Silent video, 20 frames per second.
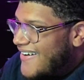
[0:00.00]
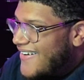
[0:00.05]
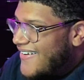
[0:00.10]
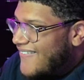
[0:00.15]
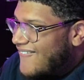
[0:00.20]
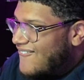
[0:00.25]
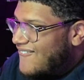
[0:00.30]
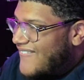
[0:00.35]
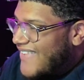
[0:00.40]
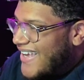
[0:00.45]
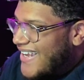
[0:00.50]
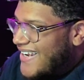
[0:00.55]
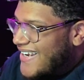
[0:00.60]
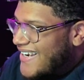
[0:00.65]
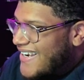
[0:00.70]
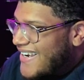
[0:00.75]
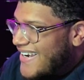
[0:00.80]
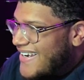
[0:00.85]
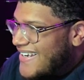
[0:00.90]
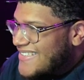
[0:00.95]

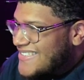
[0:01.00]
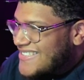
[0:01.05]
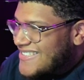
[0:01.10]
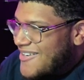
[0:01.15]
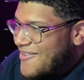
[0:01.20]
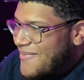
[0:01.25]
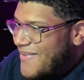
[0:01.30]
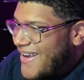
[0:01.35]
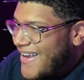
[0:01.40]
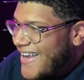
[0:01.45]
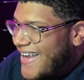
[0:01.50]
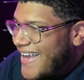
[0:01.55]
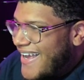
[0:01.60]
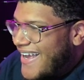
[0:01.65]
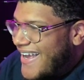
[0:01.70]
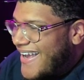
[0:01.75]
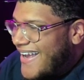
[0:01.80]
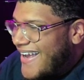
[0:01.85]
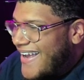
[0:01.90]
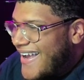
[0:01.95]

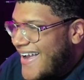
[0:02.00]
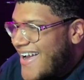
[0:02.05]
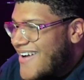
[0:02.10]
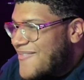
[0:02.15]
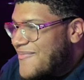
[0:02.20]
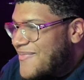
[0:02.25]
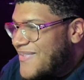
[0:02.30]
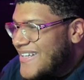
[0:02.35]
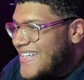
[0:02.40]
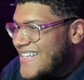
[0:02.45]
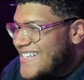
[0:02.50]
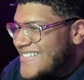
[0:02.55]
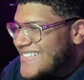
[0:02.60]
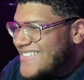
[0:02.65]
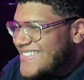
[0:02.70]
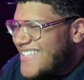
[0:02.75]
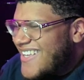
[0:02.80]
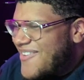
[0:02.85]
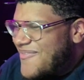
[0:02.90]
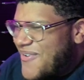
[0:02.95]
Benaka-sama, please
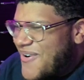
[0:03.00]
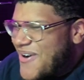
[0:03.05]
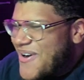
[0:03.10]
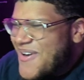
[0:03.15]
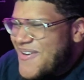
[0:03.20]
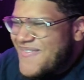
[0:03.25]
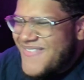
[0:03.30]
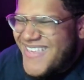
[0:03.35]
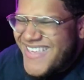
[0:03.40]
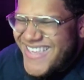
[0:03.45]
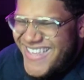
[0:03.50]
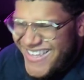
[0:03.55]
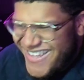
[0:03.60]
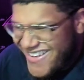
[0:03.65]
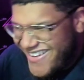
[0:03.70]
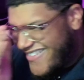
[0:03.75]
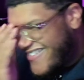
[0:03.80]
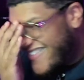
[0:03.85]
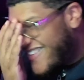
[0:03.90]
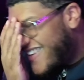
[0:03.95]
step on me.
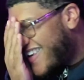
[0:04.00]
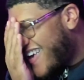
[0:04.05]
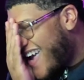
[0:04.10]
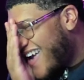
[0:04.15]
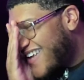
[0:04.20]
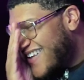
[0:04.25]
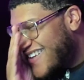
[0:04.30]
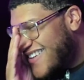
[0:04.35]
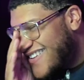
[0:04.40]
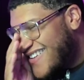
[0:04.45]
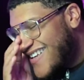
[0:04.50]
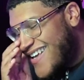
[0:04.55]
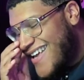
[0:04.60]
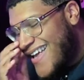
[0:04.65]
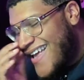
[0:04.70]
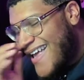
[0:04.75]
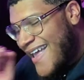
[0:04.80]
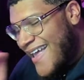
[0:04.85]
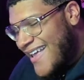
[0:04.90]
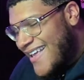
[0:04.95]
Okay,
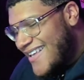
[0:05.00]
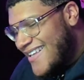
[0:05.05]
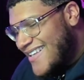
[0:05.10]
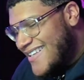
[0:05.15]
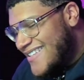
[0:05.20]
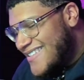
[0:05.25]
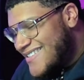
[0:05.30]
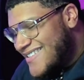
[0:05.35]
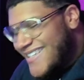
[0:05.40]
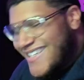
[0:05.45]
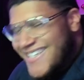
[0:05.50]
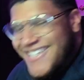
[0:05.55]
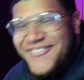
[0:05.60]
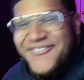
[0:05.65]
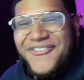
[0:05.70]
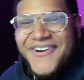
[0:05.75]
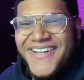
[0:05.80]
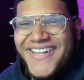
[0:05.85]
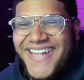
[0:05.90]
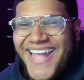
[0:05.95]
this nigga
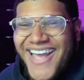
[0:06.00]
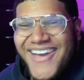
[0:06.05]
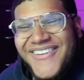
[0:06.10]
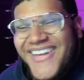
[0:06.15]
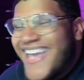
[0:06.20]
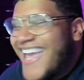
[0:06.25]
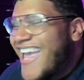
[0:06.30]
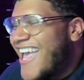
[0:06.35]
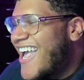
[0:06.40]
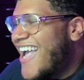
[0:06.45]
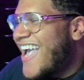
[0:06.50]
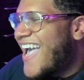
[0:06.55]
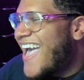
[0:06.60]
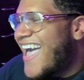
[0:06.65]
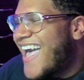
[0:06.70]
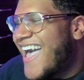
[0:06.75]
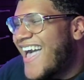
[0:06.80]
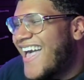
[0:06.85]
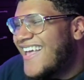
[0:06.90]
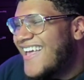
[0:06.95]
freaked out.
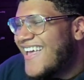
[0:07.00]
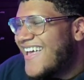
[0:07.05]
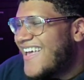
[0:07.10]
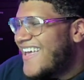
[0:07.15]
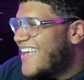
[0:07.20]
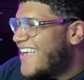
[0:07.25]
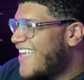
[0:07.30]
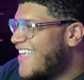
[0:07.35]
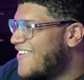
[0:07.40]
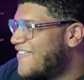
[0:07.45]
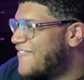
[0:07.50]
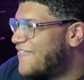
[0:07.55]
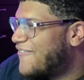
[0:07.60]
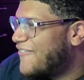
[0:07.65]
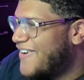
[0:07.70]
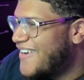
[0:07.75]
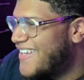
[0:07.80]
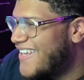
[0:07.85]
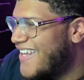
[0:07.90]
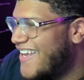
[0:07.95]
He
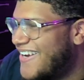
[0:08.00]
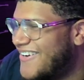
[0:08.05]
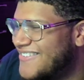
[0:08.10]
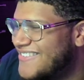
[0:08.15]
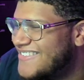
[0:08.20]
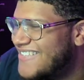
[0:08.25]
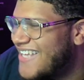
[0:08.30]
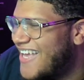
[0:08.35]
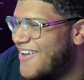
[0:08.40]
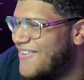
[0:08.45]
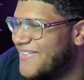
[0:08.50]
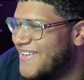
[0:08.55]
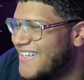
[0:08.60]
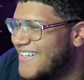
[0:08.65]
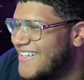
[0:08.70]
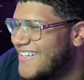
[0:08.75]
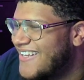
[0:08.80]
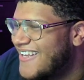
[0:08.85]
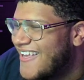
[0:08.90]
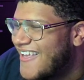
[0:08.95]
freaked out. Stop
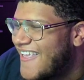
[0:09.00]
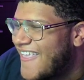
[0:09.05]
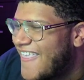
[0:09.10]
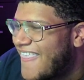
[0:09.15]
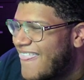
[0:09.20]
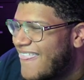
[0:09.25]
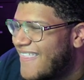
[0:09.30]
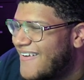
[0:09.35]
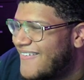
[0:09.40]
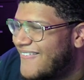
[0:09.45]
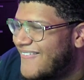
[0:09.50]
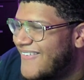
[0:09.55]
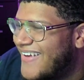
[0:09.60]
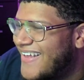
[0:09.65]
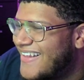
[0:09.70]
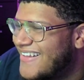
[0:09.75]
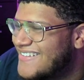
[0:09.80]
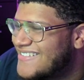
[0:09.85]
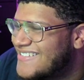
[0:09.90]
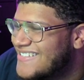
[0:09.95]
it.
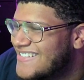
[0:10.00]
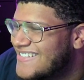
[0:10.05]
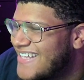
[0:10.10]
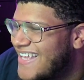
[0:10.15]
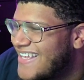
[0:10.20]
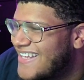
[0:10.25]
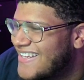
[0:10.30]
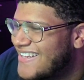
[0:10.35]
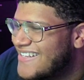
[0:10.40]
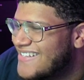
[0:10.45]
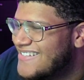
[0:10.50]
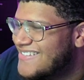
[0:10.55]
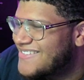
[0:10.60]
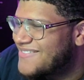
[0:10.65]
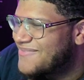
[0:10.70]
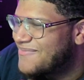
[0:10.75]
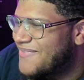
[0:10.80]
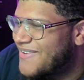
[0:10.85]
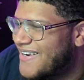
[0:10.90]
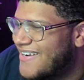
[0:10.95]
Well, just like this
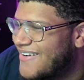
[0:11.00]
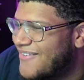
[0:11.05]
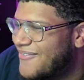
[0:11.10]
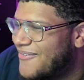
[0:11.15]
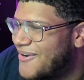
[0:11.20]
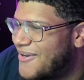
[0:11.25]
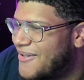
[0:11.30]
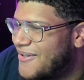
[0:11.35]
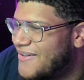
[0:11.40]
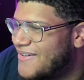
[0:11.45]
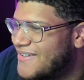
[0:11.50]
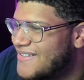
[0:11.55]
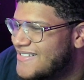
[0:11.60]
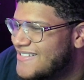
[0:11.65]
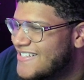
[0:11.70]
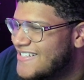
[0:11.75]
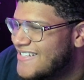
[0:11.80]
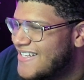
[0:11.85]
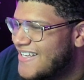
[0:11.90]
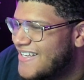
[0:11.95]

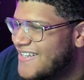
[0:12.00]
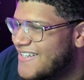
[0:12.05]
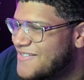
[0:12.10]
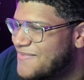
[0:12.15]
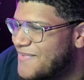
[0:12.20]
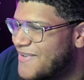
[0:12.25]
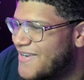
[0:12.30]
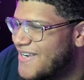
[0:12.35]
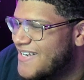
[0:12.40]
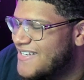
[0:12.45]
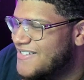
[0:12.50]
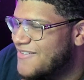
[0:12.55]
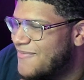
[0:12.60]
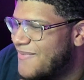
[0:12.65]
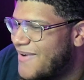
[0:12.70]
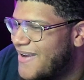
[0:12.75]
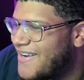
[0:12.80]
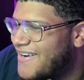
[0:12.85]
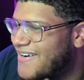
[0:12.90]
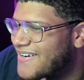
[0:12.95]
because of
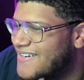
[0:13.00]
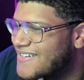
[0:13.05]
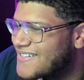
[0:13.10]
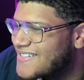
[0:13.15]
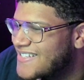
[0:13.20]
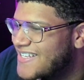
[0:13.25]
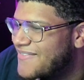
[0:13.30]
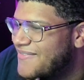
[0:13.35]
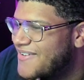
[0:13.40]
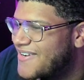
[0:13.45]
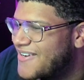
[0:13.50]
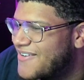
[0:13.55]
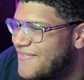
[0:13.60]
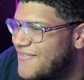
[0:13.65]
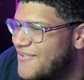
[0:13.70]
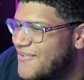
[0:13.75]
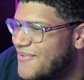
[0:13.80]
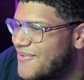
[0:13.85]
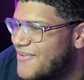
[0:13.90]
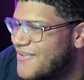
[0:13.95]
my curse. Even if
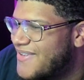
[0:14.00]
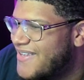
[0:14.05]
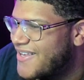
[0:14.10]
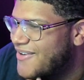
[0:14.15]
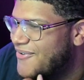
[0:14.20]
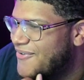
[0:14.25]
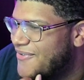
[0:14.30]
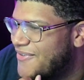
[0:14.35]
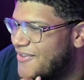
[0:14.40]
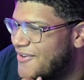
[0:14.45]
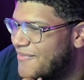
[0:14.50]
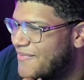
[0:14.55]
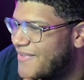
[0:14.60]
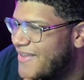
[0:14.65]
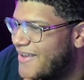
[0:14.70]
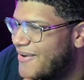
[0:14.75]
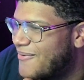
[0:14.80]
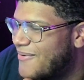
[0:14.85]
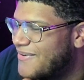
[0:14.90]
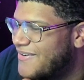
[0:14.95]
you kill them,
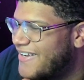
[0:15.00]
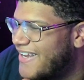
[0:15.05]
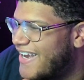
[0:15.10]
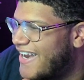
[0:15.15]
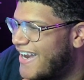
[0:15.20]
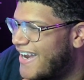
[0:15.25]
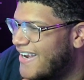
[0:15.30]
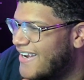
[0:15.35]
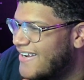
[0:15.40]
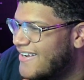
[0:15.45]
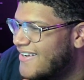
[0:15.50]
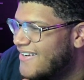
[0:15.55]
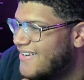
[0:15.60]
they won't die.